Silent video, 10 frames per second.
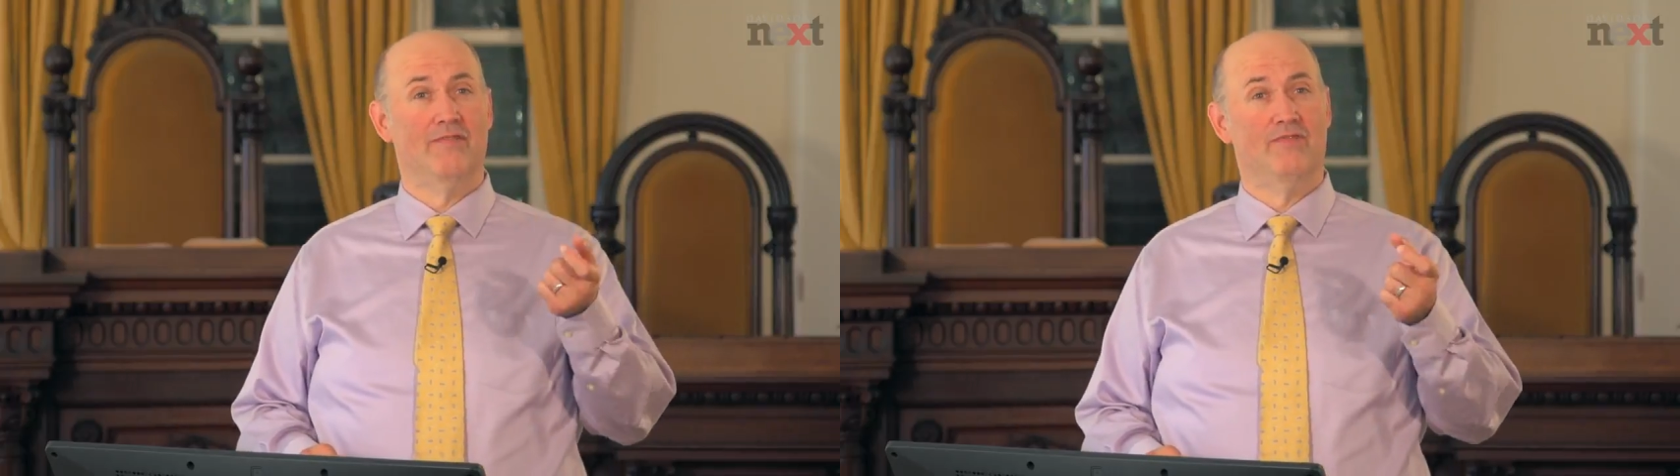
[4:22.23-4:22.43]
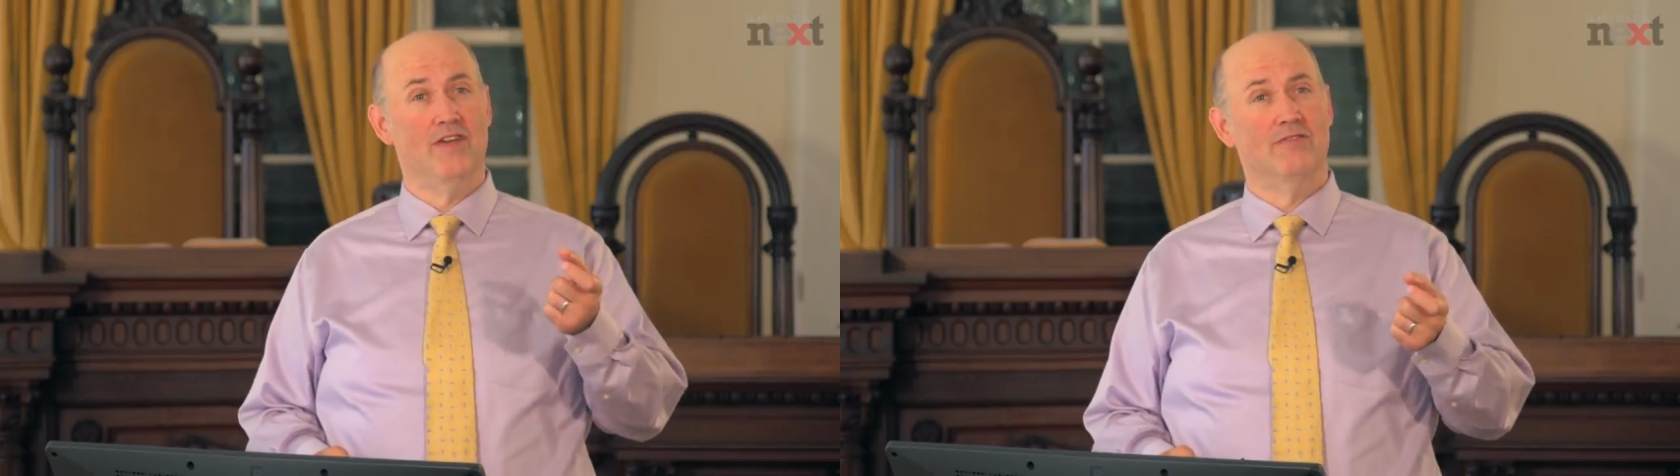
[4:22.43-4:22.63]

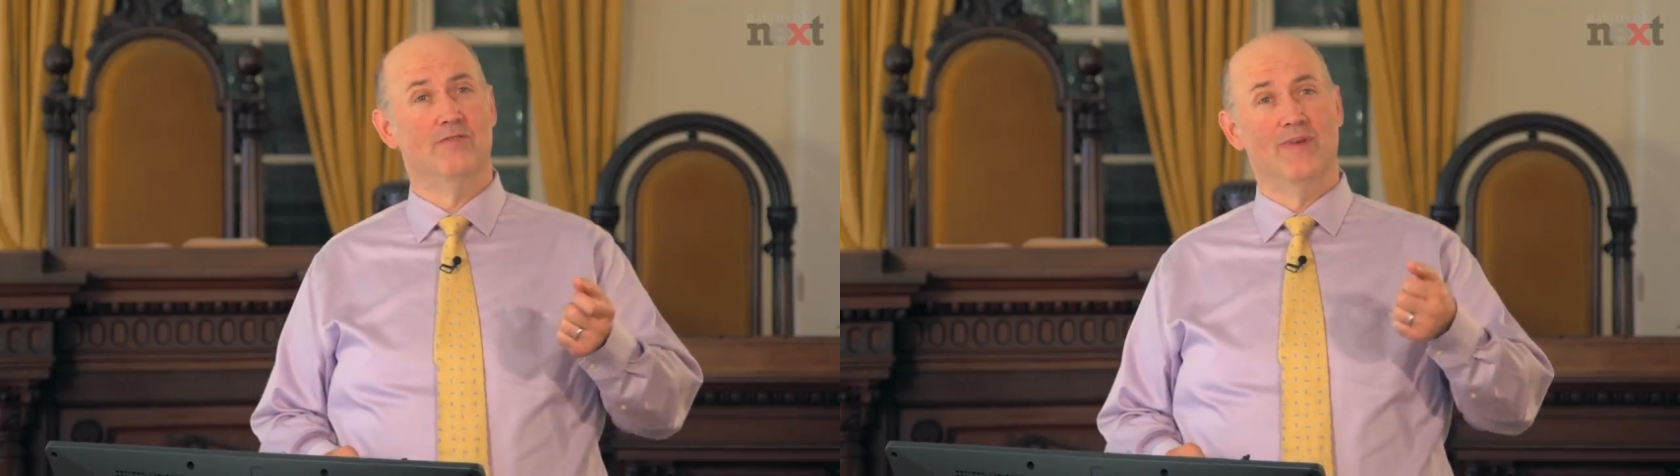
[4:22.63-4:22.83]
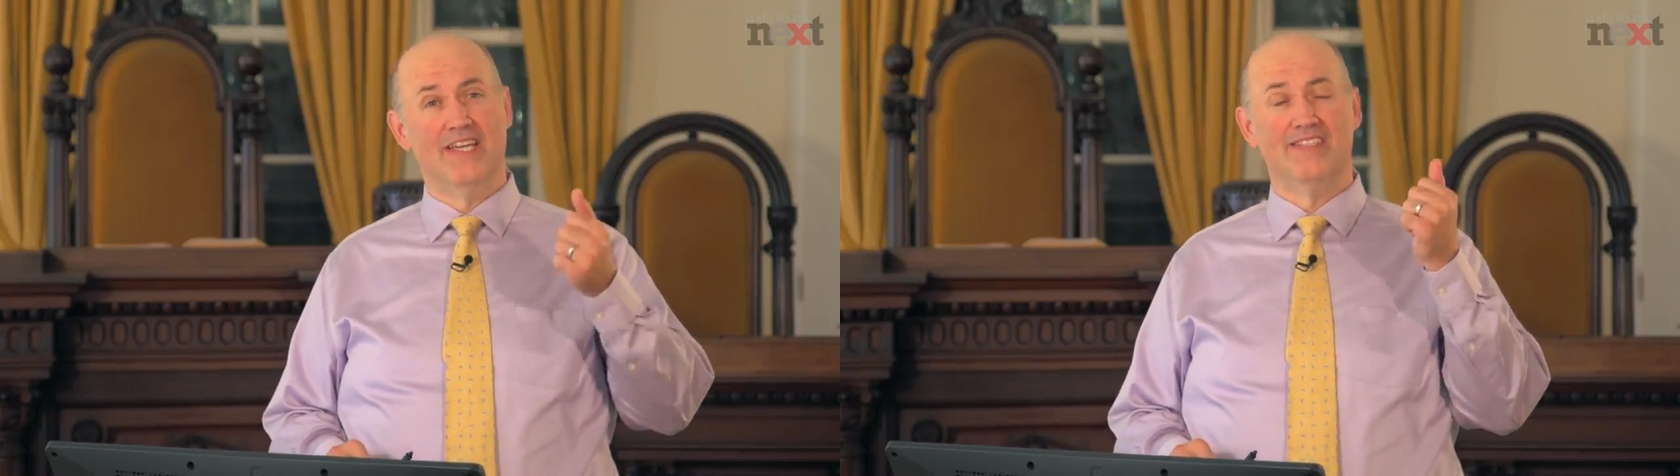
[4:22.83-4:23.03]

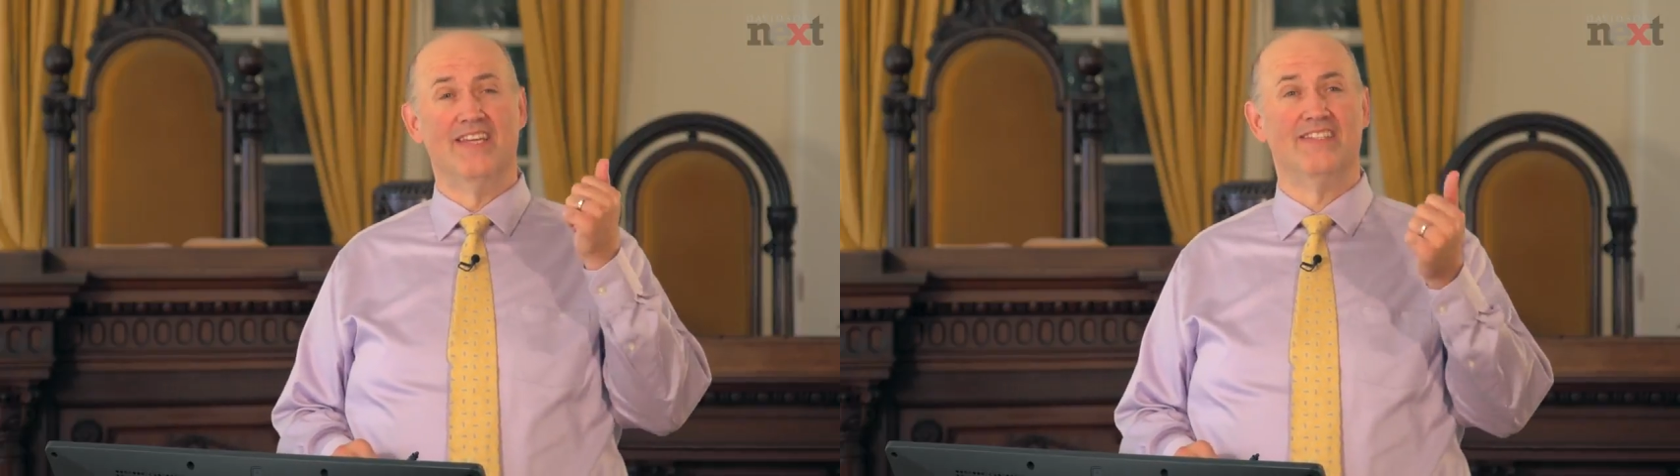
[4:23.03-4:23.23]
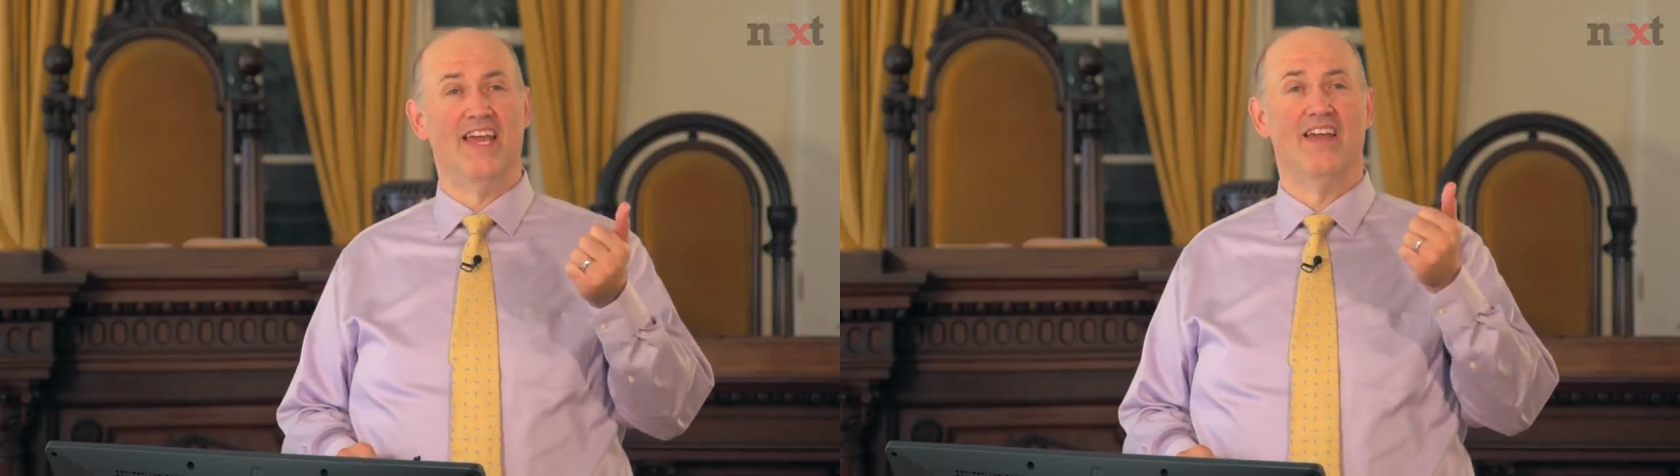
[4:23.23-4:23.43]
confused because they
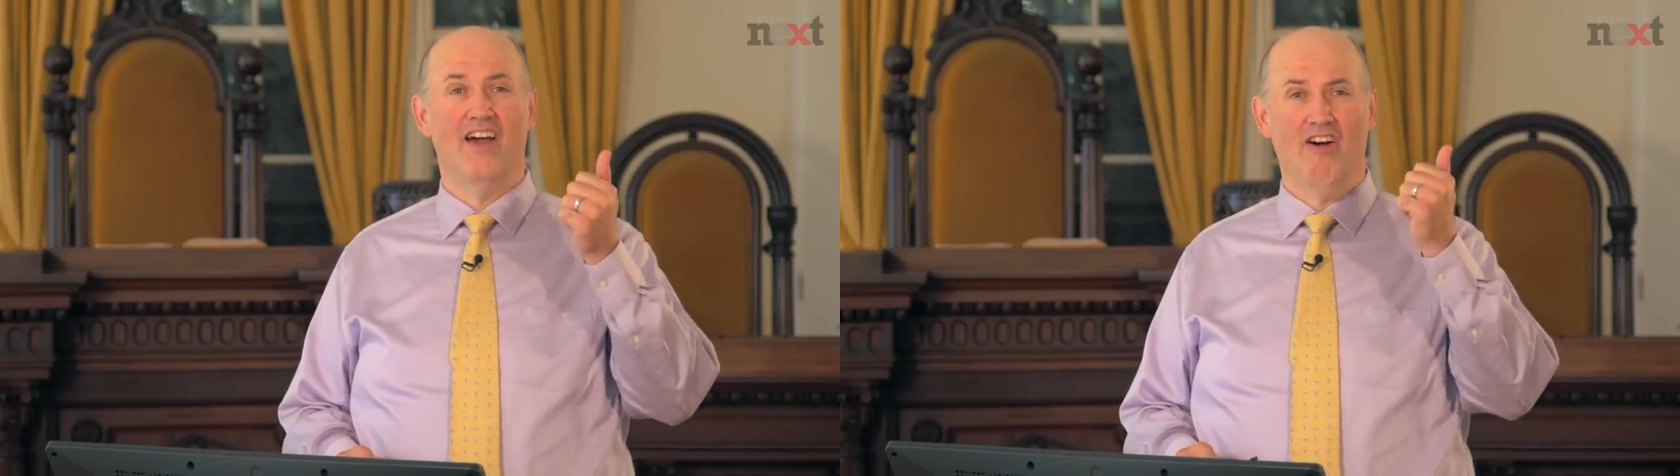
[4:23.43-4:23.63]
say,